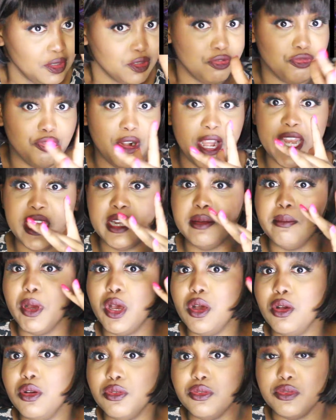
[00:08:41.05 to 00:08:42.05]

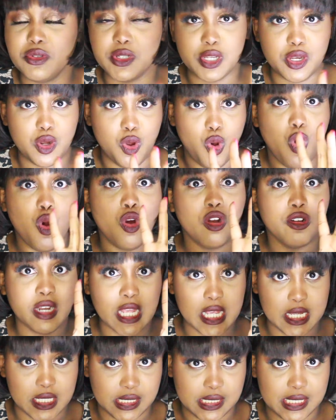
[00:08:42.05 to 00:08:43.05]
rainbows and
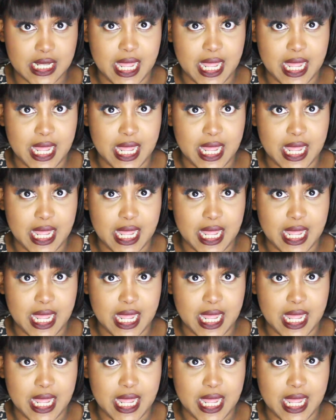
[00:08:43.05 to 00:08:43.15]
auras,